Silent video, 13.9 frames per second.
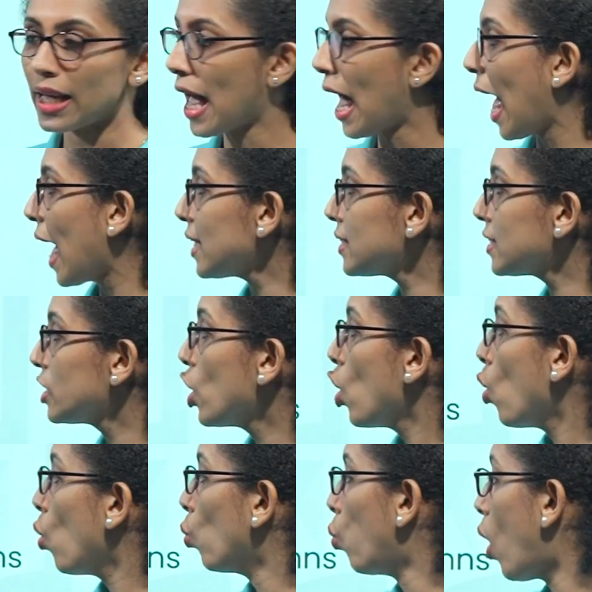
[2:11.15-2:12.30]
has
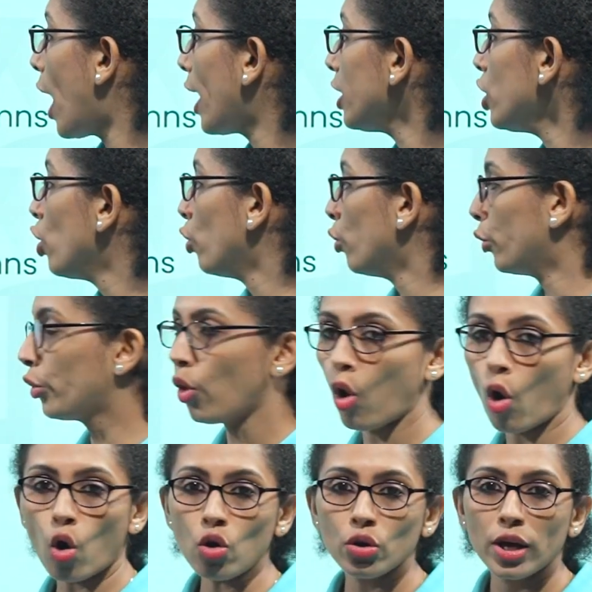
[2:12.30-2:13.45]
1
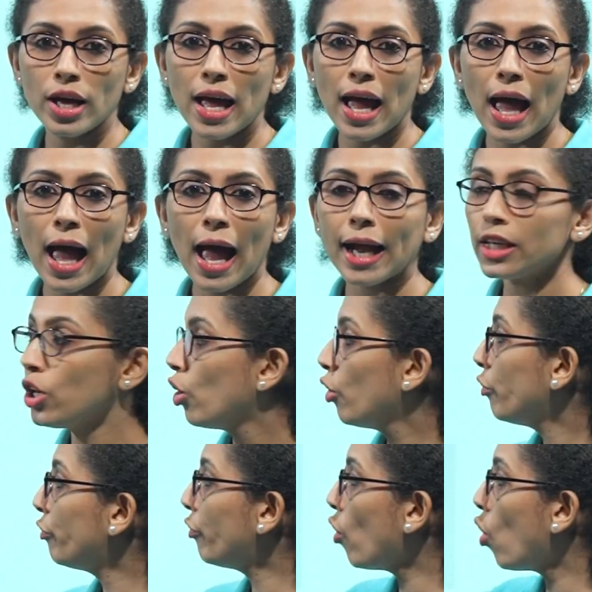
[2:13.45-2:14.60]
row and
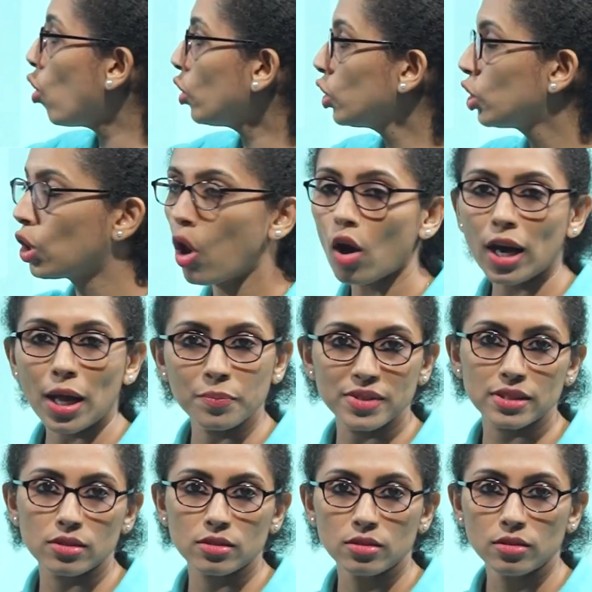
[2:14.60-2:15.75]
4
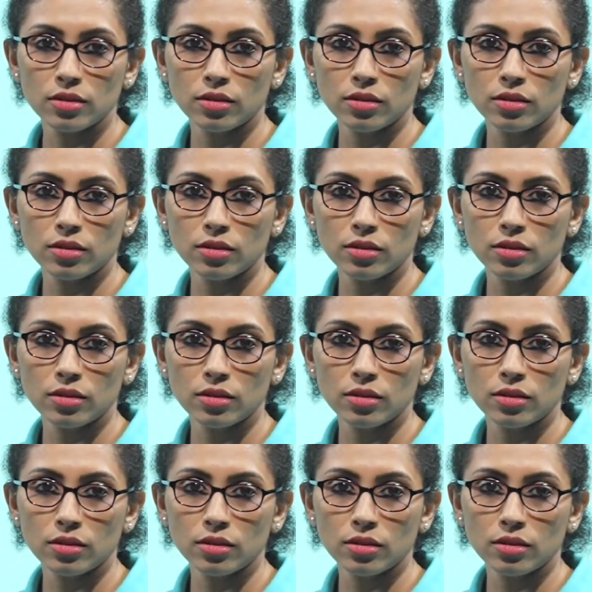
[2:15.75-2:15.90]
columns,